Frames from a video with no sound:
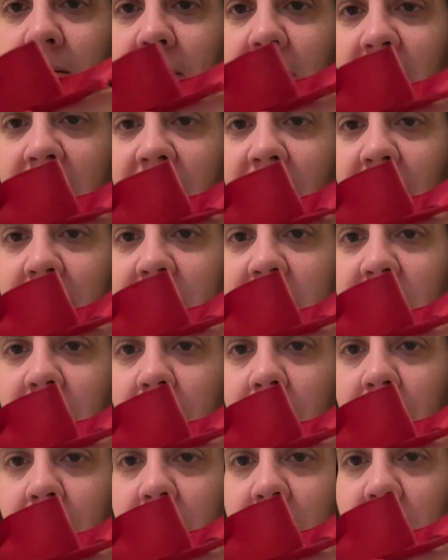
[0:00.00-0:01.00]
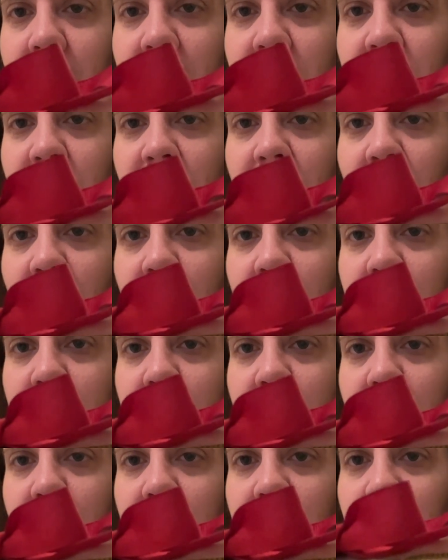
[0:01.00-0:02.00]
laugh every time. Well, especially hers.
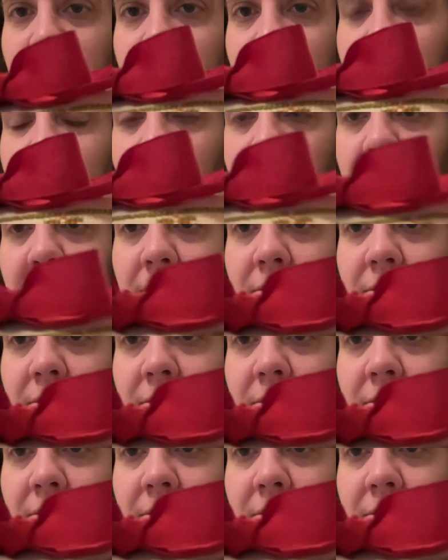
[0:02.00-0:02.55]
Hers are a little